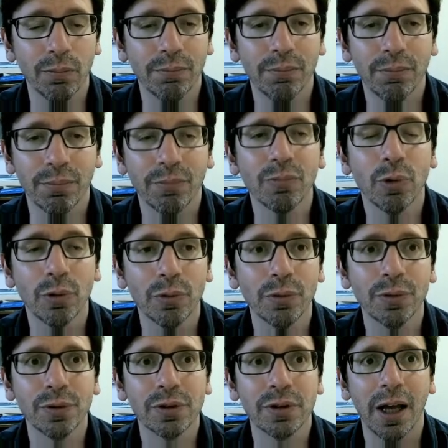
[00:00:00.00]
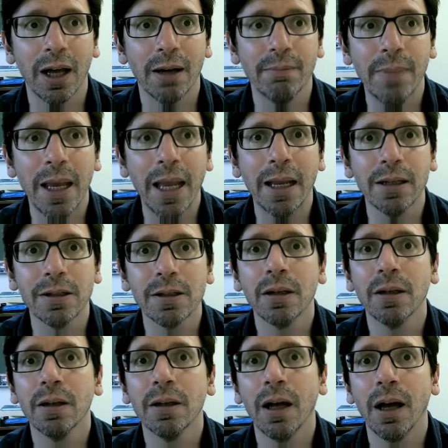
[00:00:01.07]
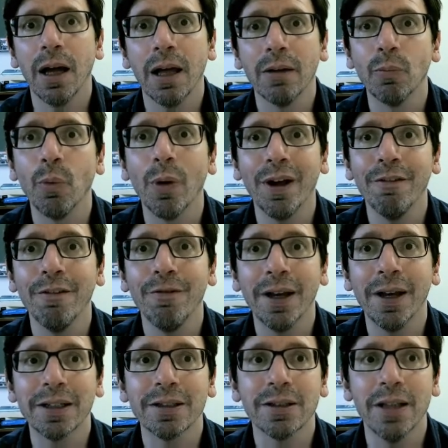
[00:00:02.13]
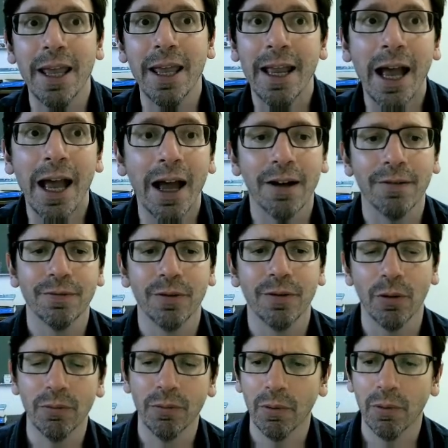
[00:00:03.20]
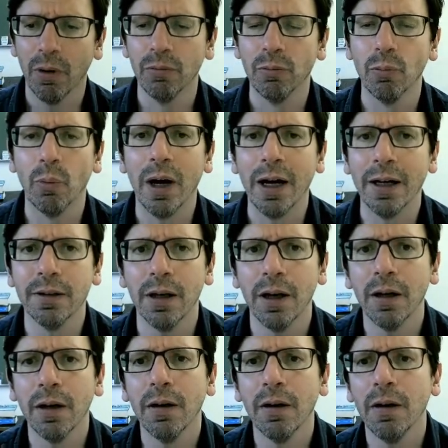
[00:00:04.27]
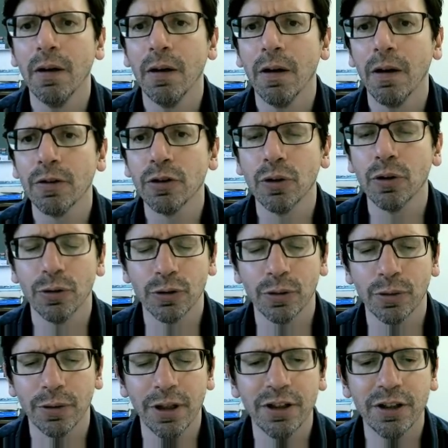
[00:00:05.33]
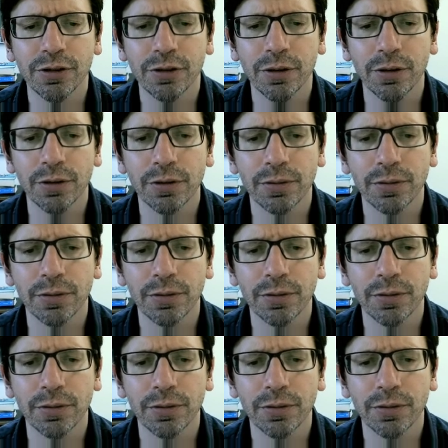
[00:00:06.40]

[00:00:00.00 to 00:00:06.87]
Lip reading: rules are made and what effects they have on wider social issues.